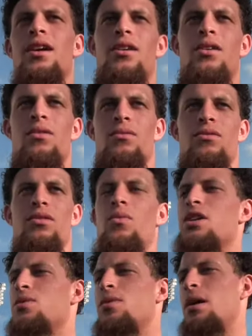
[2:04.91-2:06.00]
you know, they're
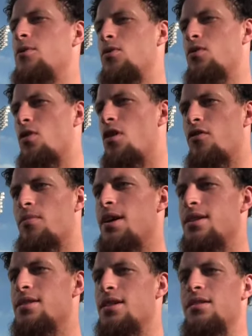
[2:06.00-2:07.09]
watching what I'm doing wrong from
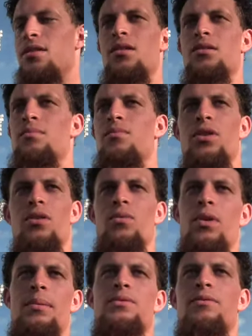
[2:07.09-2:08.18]
last season, all the, you know,
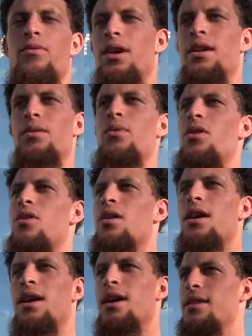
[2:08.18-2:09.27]
reps of what I did wrong.
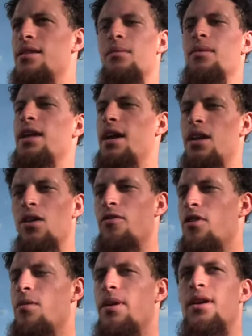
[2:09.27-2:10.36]
And then they can learn
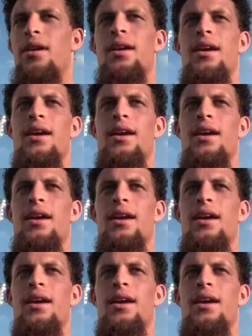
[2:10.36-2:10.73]
from it.